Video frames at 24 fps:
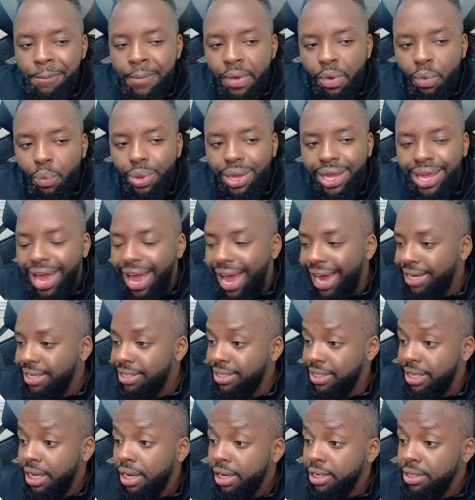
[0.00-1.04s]
We had
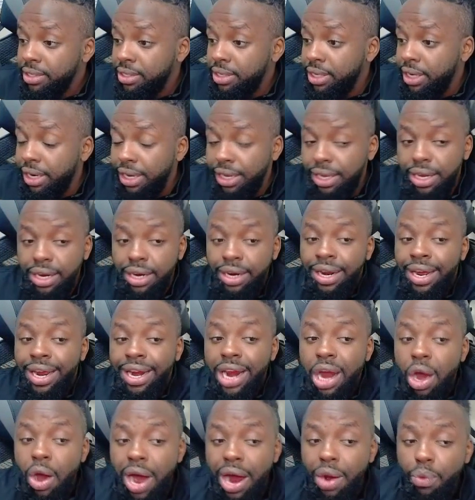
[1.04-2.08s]
sellers sitting here.
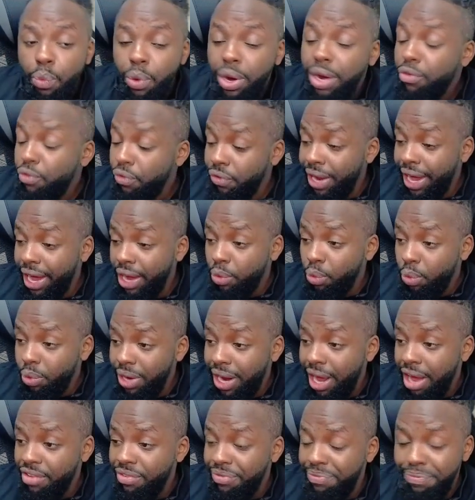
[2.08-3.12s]
Now a red flag
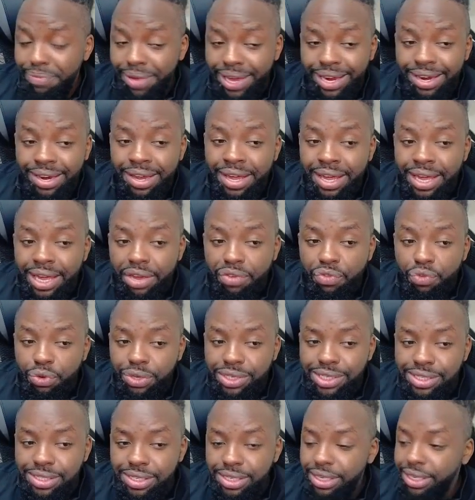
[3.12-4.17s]
would have been if
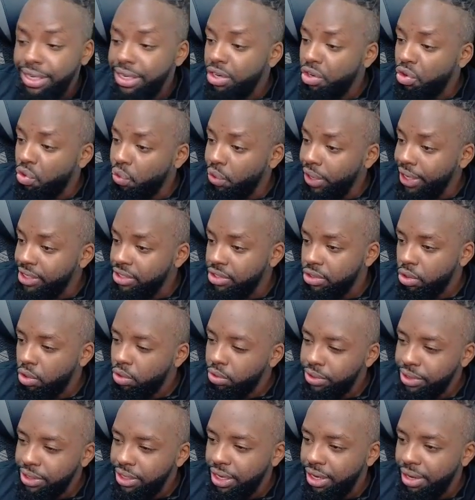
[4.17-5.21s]
we see green
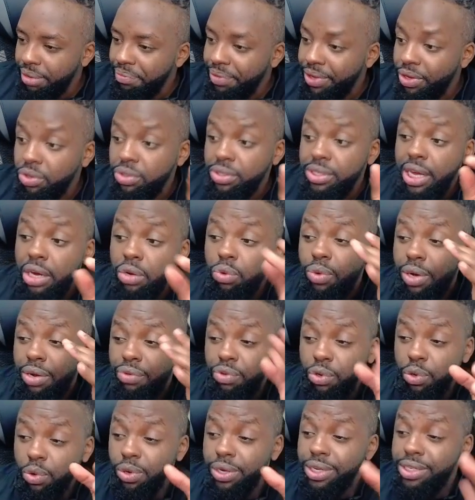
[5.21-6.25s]
zones here, because that would
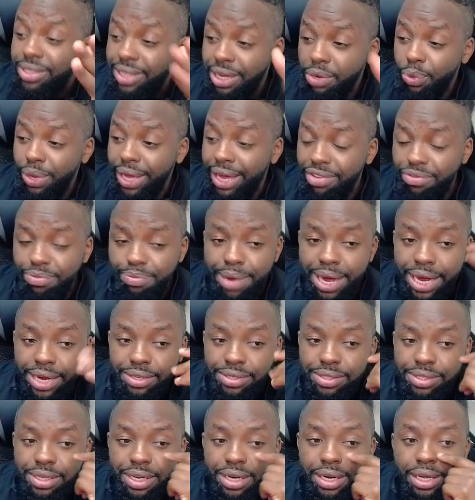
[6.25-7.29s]
have told us that we have
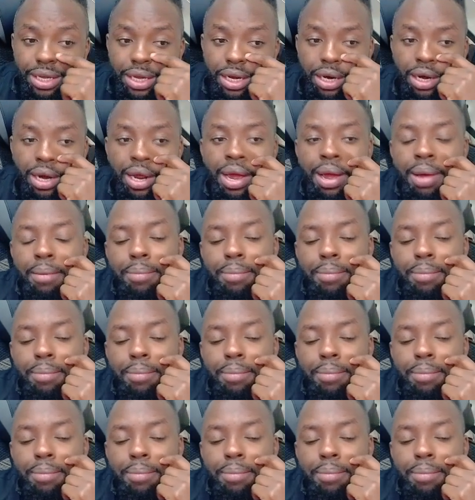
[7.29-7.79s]
buyers sitting here.